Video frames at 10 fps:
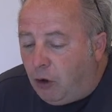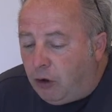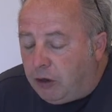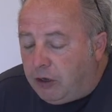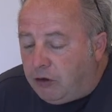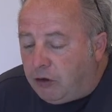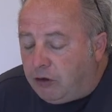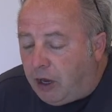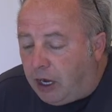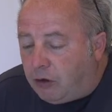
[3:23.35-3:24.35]
holidays
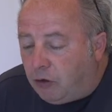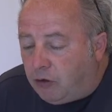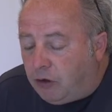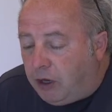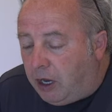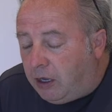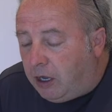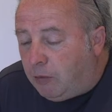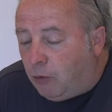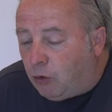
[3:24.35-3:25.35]
tagged onto the end of
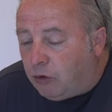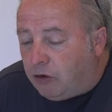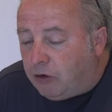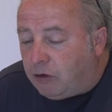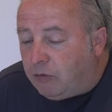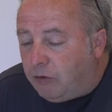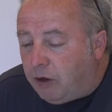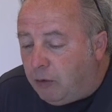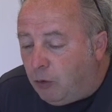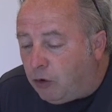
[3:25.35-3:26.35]
their mortgages for
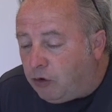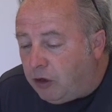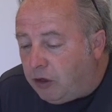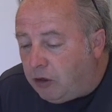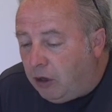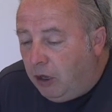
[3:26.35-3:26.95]
their mortgages.